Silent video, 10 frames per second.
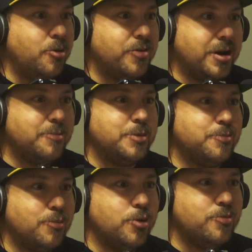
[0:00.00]
come over, help me
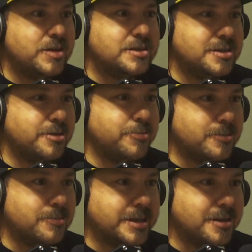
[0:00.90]
move this thing
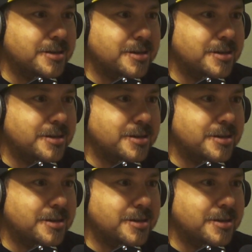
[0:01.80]
real quick.